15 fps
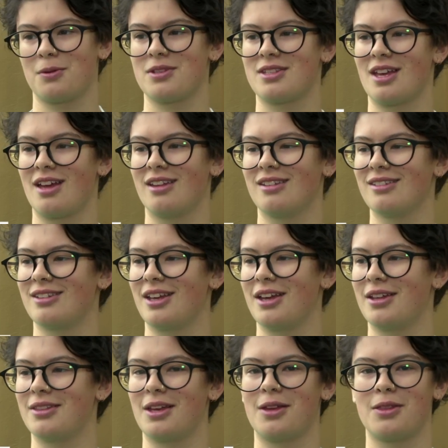was that
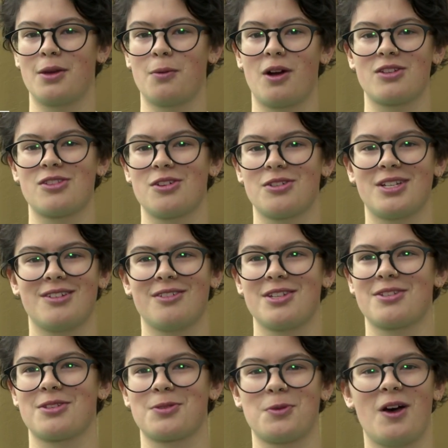they, they, they watched 13
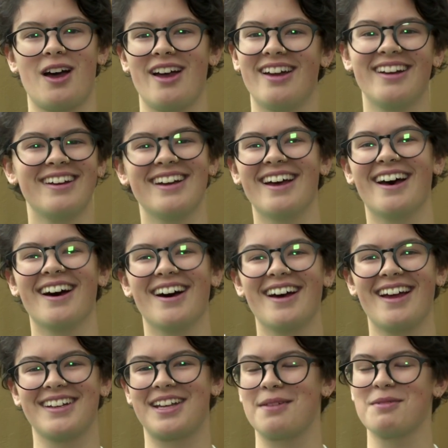Reasons Why uh,
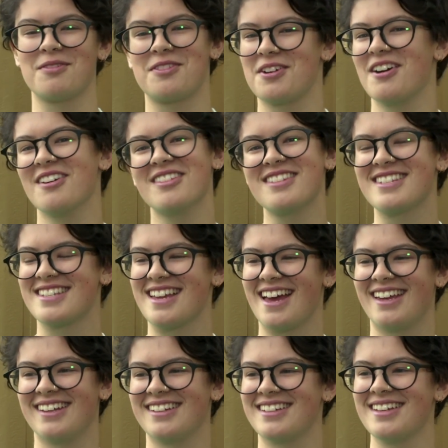and Game of Thrones
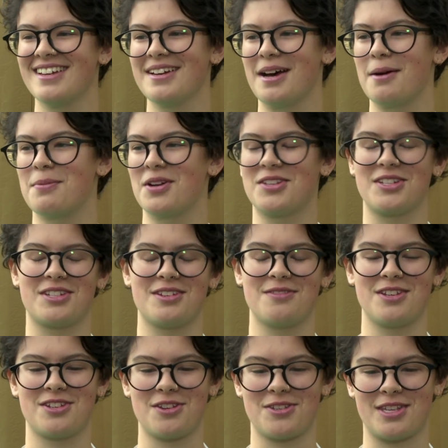and a bunch of
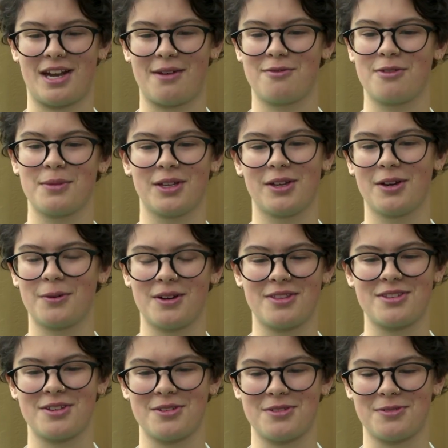TV shows that I'm familiar
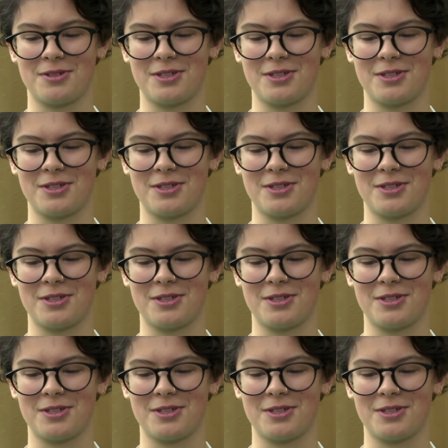with, so it was